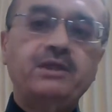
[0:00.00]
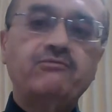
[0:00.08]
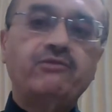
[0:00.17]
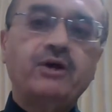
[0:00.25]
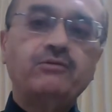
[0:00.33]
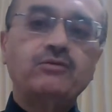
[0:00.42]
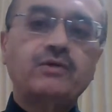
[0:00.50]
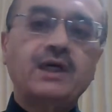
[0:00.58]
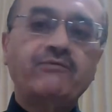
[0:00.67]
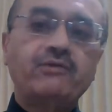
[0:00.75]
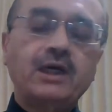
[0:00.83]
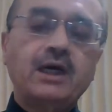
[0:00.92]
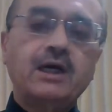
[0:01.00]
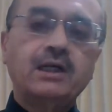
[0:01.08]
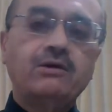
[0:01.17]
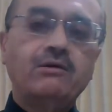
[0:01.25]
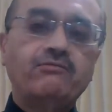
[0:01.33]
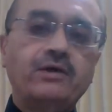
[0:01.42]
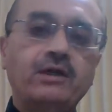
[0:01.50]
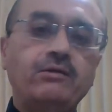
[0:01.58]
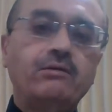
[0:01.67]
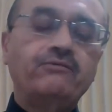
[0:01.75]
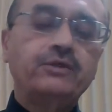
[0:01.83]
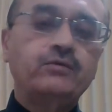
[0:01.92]
been found to have an R naught
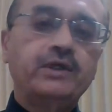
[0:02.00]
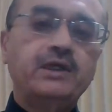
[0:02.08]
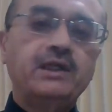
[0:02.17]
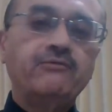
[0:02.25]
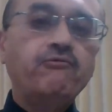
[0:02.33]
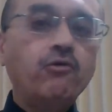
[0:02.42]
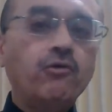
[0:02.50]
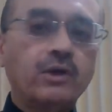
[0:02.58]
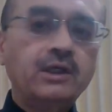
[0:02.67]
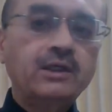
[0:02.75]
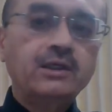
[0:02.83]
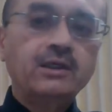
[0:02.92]
value of 24.